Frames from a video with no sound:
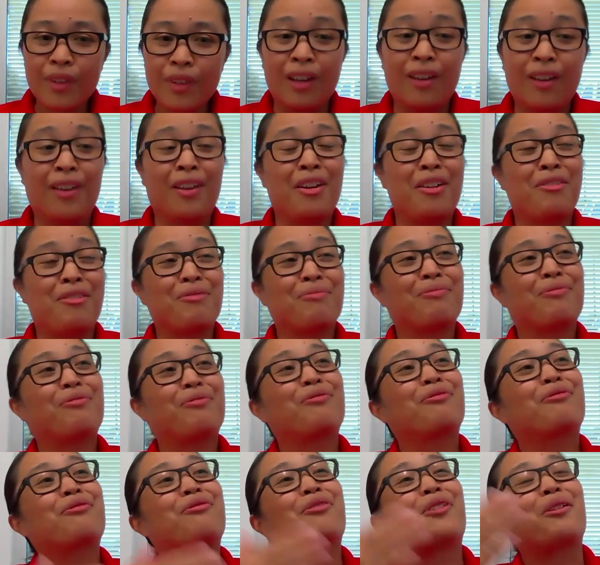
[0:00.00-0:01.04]
And then
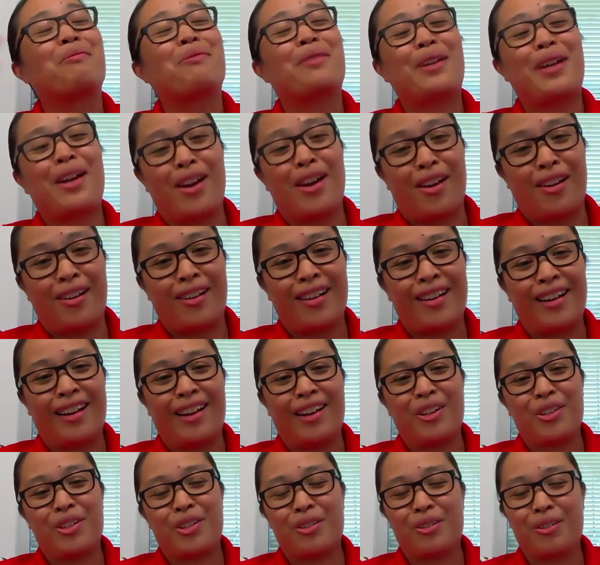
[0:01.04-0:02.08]
from there, I
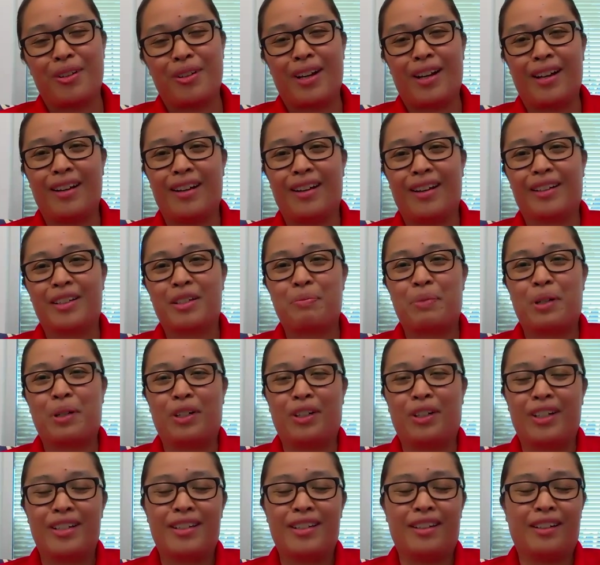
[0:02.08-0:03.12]
also got
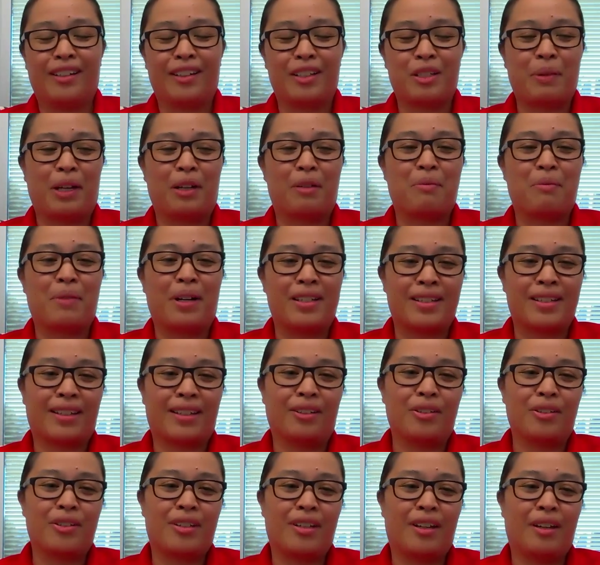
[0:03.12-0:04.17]
experience and expanded my
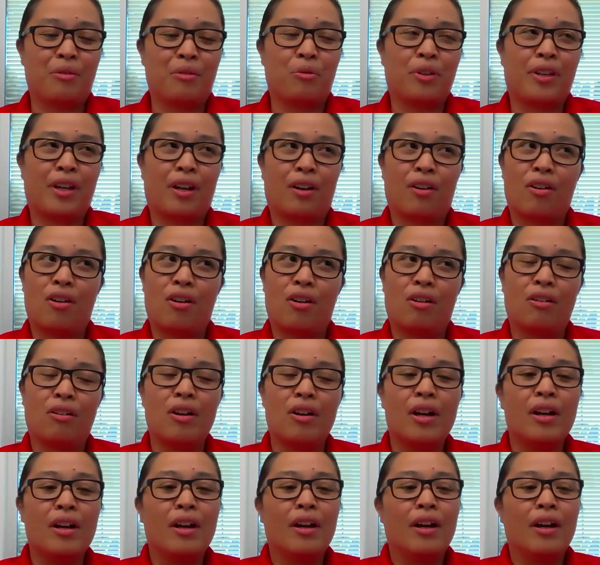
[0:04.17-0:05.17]
skill set in what they call